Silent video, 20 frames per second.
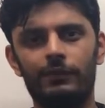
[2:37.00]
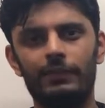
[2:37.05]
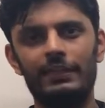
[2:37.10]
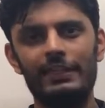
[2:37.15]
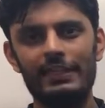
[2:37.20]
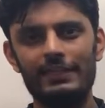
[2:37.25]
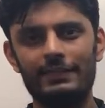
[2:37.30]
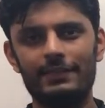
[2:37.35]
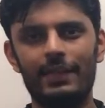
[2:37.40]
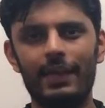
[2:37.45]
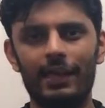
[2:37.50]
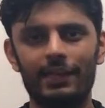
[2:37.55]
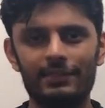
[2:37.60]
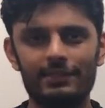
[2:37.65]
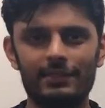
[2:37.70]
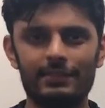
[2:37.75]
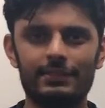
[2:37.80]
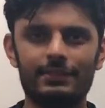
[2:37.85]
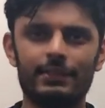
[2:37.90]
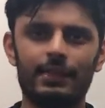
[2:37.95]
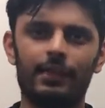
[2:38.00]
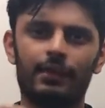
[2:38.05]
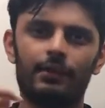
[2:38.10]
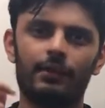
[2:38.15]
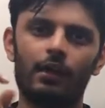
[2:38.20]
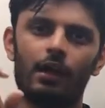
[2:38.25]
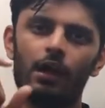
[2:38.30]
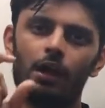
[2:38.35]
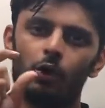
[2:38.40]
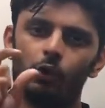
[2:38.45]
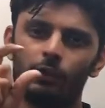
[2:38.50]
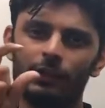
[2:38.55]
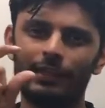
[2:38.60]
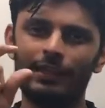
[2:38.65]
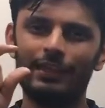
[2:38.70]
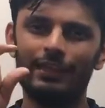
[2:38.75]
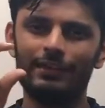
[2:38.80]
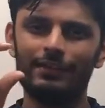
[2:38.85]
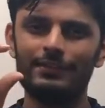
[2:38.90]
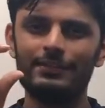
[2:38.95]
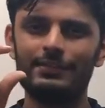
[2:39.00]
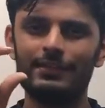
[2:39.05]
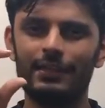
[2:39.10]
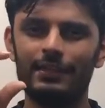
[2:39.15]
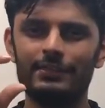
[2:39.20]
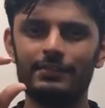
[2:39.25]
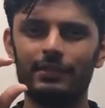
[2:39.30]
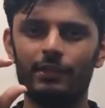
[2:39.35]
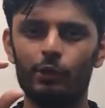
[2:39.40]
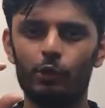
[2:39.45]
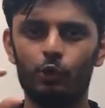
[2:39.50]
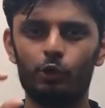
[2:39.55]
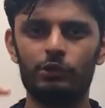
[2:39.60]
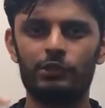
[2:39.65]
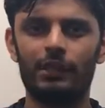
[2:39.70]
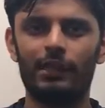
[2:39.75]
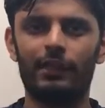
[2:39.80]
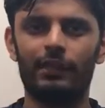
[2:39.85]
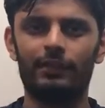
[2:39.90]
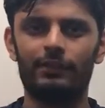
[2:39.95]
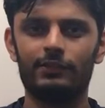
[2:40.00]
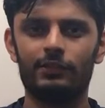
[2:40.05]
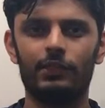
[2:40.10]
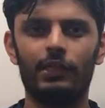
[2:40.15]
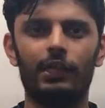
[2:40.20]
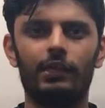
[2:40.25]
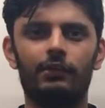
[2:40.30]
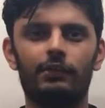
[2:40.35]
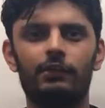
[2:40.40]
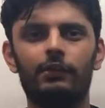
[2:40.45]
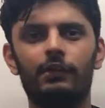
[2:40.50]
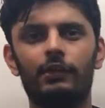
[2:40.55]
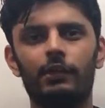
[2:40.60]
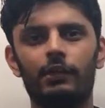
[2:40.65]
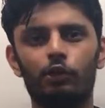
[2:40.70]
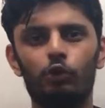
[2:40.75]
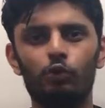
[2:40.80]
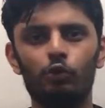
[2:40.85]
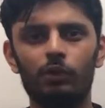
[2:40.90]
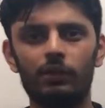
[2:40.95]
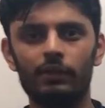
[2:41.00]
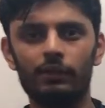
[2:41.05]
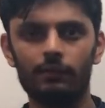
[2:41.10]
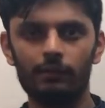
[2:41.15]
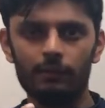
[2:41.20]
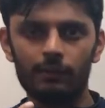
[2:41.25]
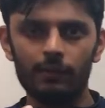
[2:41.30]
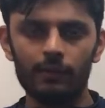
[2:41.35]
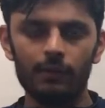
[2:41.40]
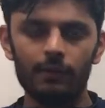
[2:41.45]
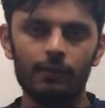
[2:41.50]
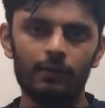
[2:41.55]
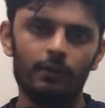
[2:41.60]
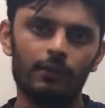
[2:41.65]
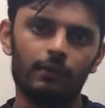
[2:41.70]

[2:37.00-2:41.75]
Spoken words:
these gadgets and how the cadence sensor looks like, so that you can